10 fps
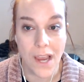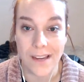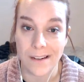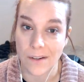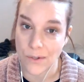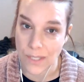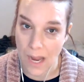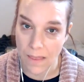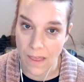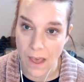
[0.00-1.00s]
can
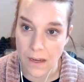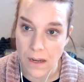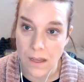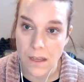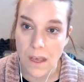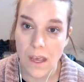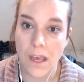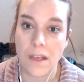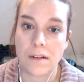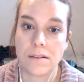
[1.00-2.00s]
understand that.
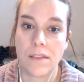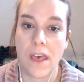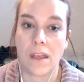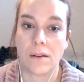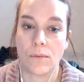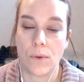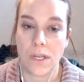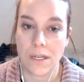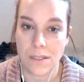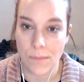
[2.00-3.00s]
And then we
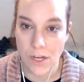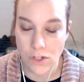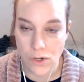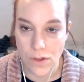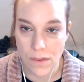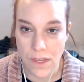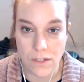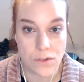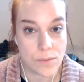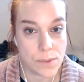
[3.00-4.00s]
need to make sure that
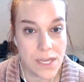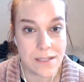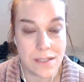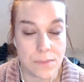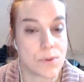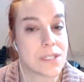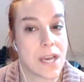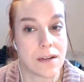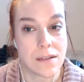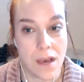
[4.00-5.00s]
things are in place to
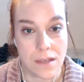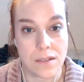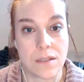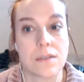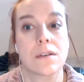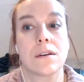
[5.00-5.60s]
protect us